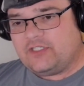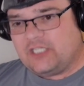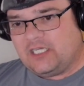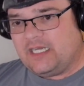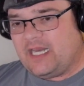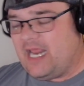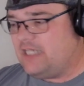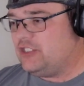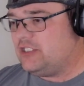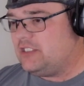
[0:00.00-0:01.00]
done
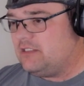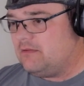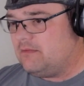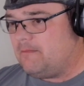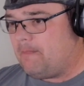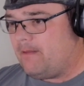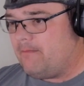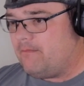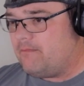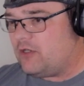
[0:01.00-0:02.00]
and just.
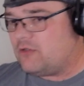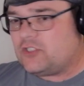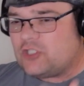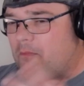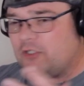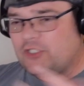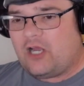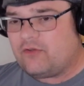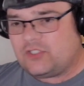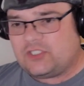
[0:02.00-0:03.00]
There's so much
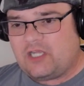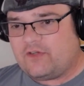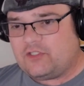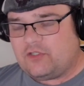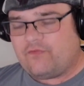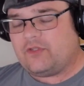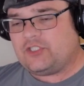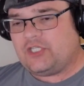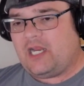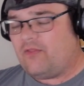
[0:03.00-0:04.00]
other stuff to do for the
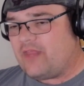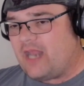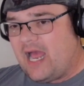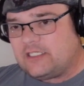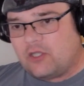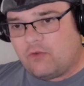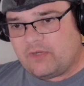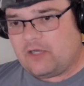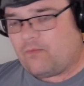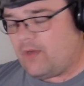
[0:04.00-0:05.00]
channel that I
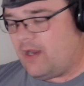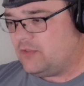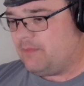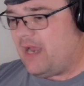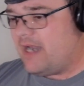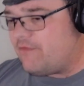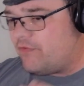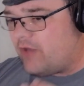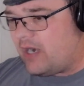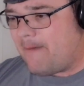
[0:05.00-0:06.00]
don't get around to them. I
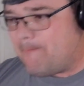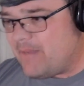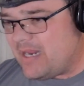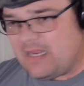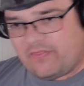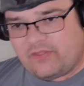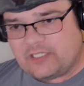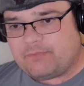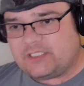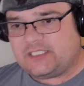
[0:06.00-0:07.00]
never thought I'd be in
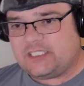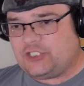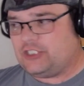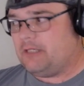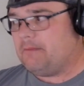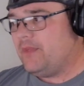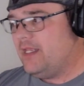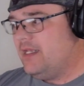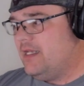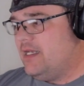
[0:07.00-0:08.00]
this position.
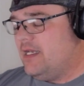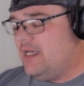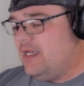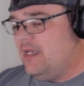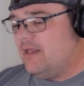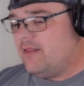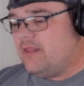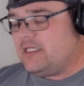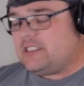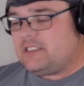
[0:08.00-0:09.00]

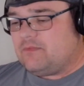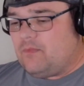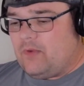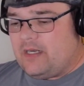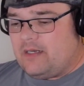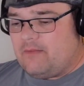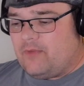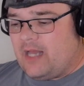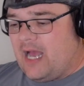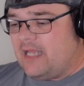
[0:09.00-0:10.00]
This when
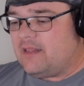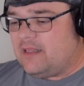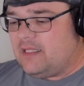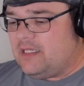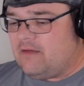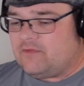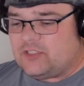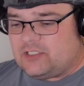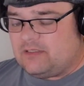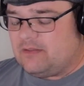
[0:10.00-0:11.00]
I
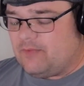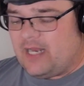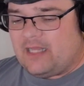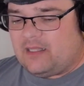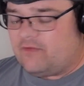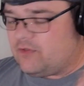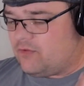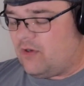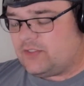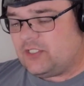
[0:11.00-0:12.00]
lived
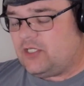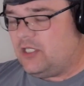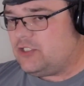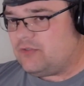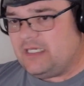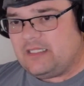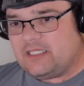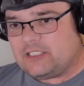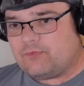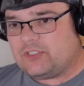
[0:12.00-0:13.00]
across the country,
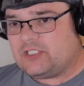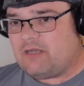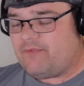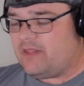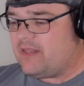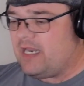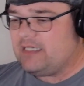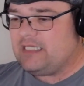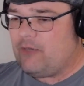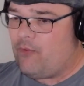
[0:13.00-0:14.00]
this was something that I
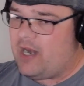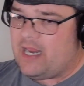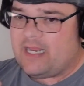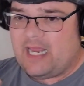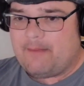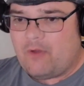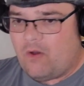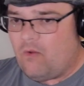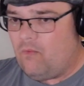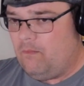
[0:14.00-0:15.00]
did when I came
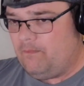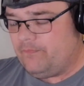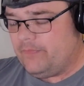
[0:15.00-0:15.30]
home,